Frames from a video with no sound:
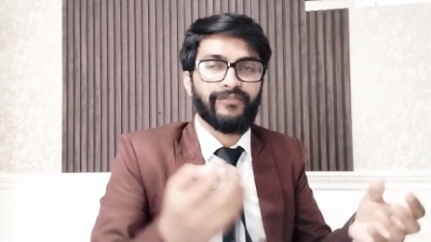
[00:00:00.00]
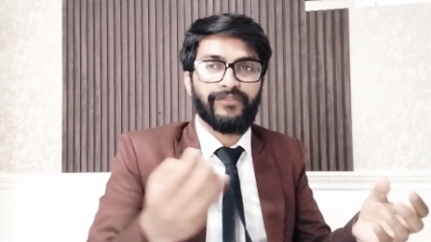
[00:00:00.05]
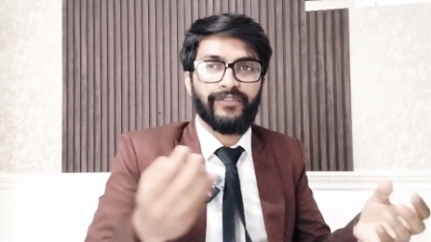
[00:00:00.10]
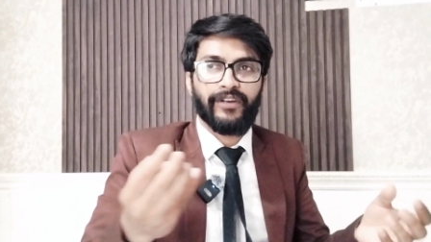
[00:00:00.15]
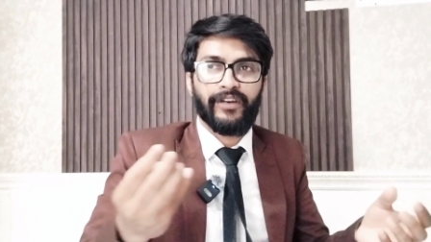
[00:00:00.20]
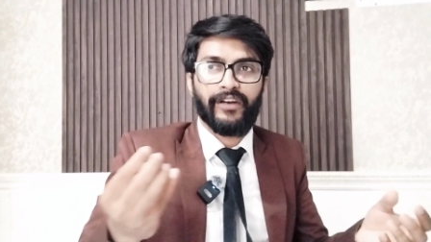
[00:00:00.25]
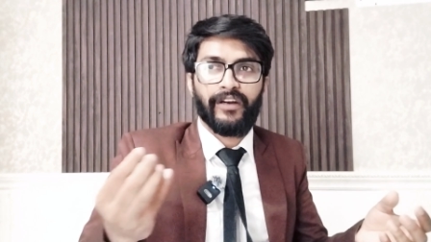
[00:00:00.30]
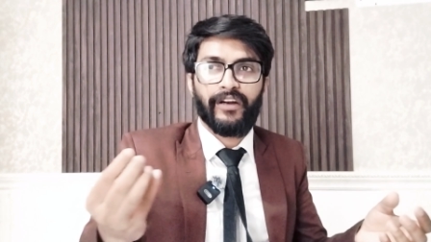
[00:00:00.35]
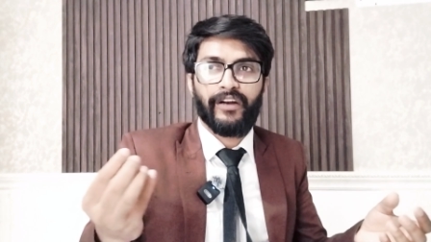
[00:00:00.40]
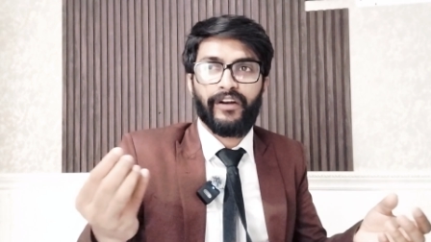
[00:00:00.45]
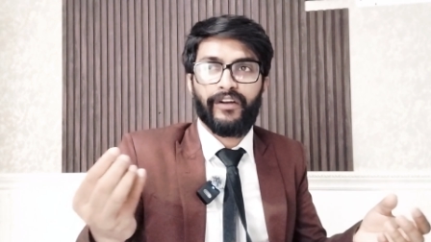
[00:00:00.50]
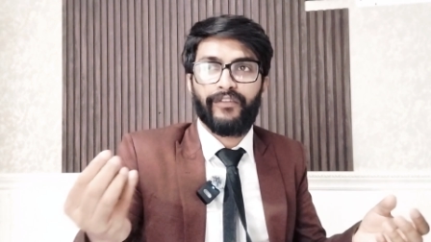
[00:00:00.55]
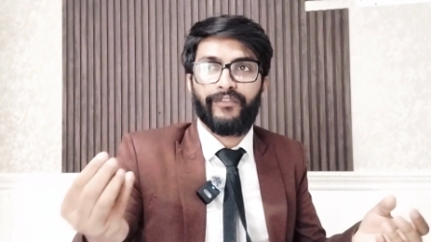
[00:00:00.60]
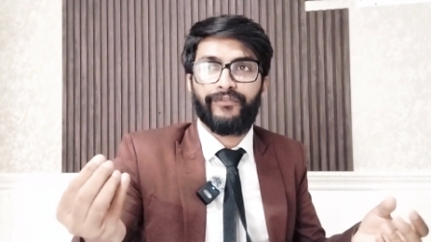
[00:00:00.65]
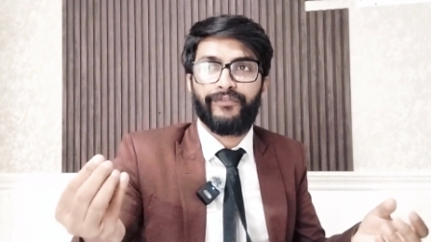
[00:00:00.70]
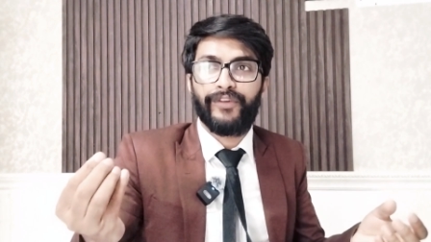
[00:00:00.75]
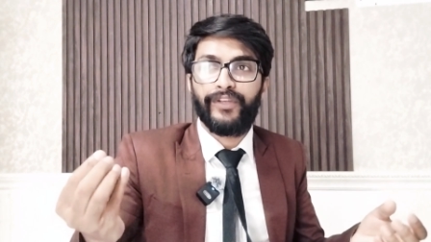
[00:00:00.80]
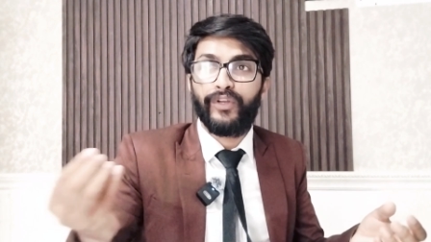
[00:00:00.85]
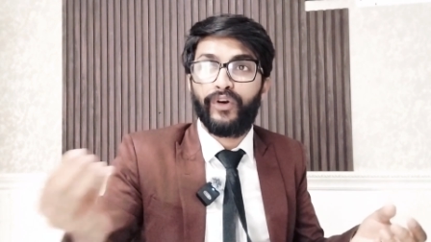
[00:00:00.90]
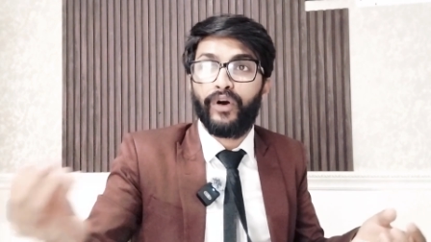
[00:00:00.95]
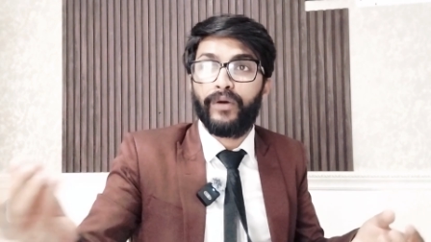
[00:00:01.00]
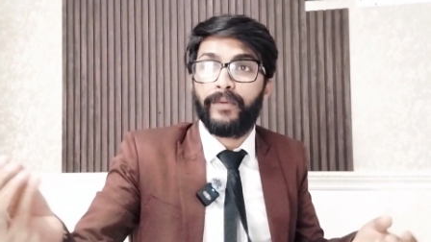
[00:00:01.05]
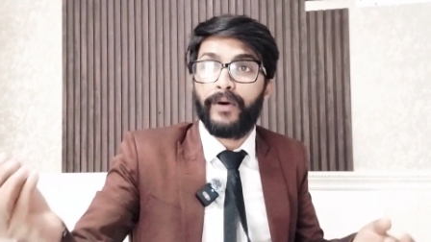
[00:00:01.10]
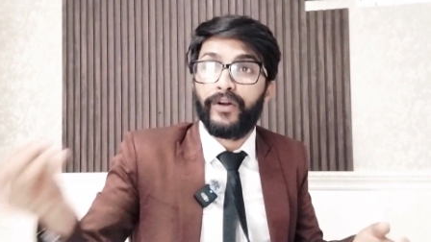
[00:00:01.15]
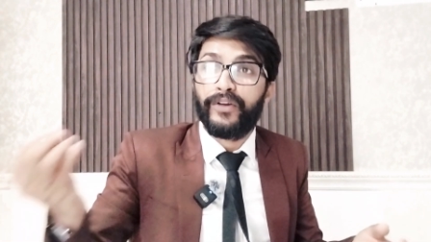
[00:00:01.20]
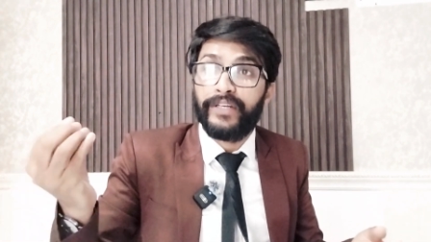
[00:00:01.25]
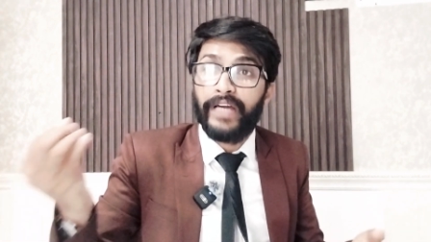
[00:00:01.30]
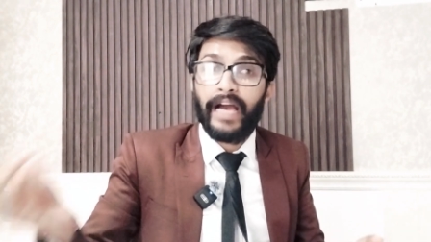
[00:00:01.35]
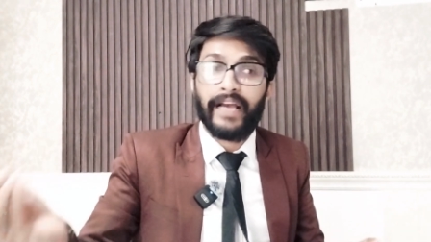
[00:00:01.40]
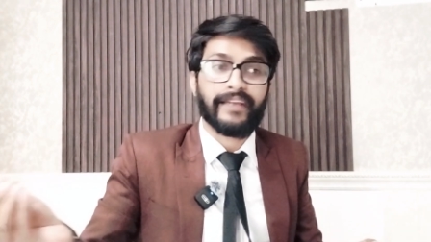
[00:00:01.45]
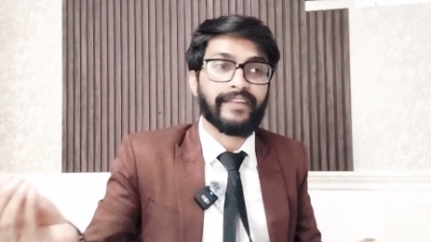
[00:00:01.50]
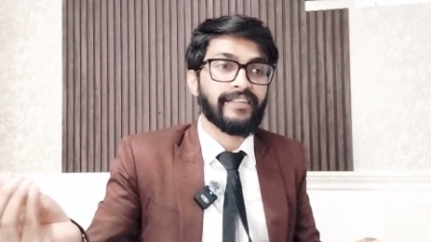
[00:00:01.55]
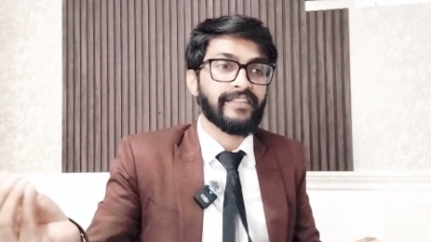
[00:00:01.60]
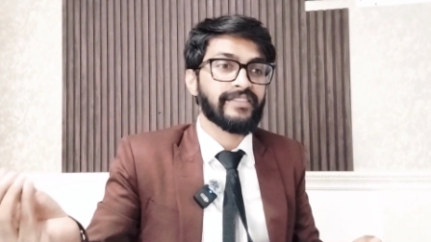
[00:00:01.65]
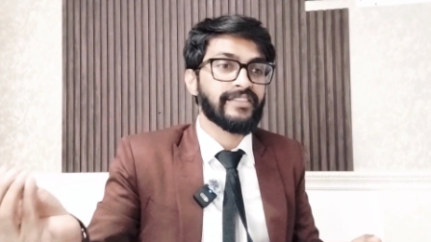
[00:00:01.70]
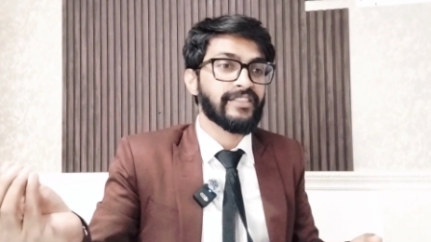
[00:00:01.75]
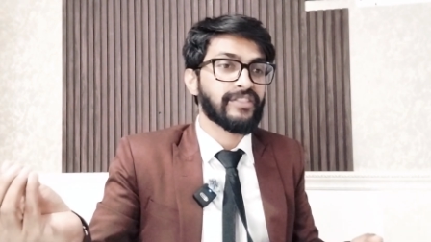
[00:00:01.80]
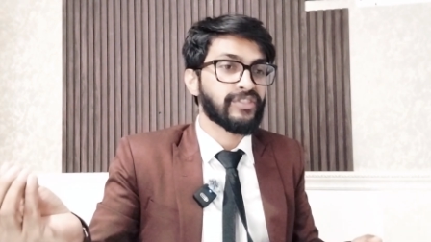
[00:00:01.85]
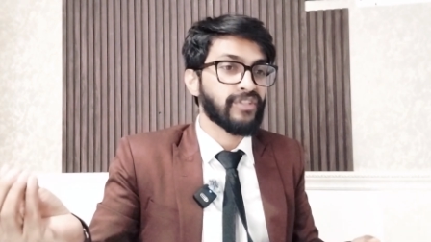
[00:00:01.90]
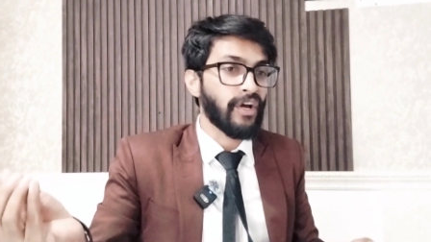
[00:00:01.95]
We know about dark
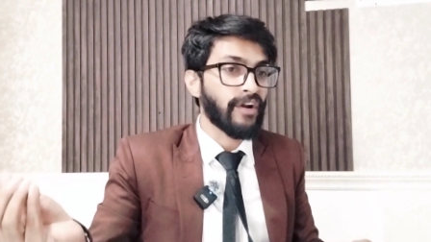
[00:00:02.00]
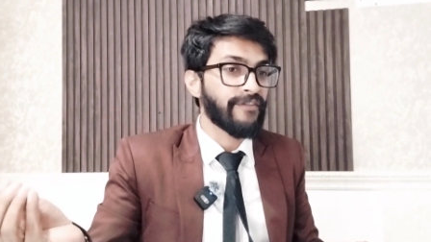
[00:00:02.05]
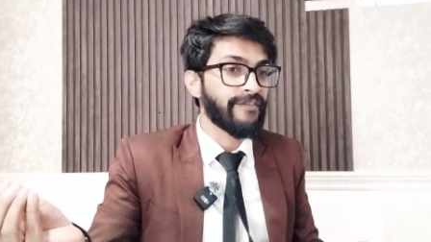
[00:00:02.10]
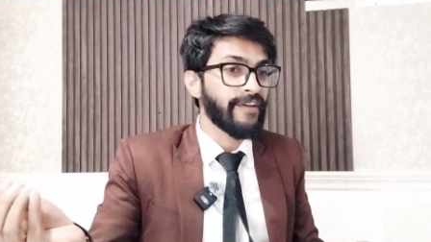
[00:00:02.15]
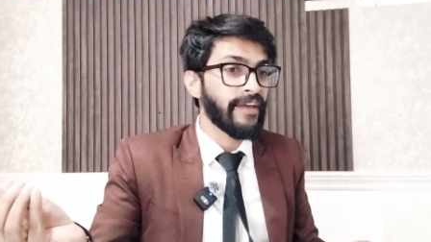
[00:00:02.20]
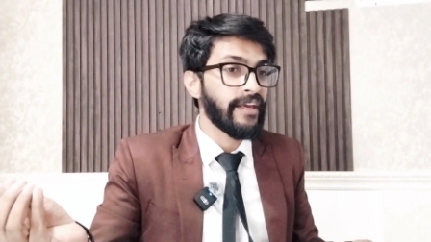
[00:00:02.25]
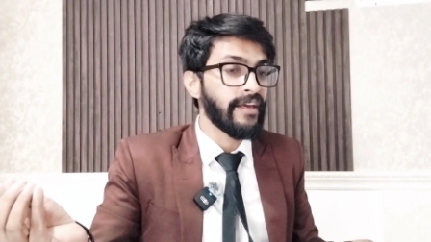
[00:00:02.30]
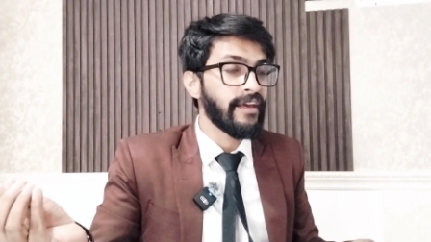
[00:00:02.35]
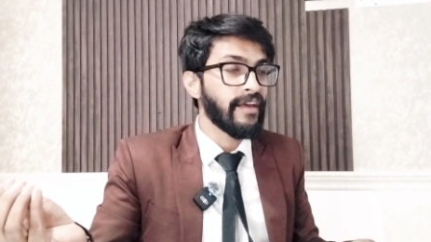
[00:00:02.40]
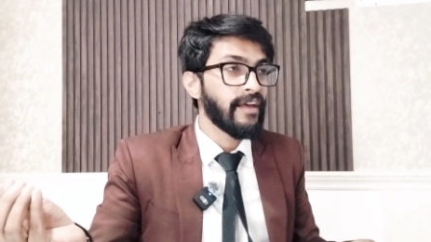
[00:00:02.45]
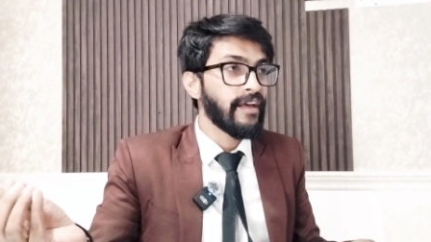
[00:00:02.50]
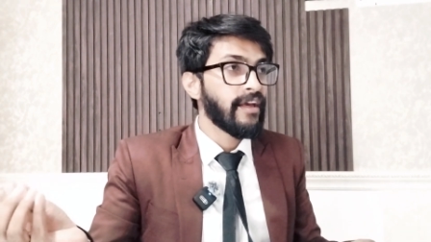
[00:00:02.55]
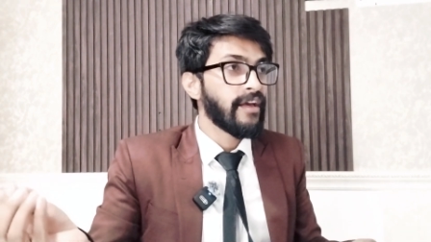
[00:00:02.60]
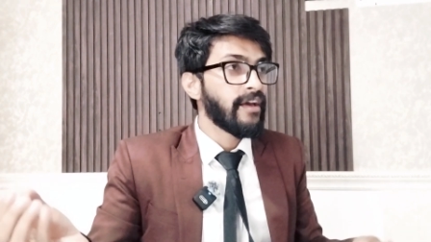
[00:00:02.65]
energy survey.